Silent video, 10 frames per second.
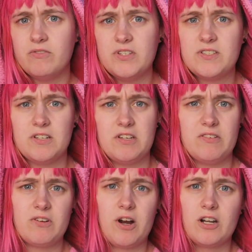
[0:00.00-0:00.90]
Visa
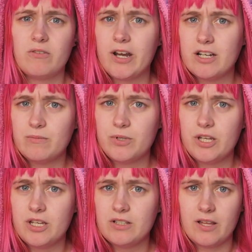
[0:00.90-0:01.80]
gift card randomly.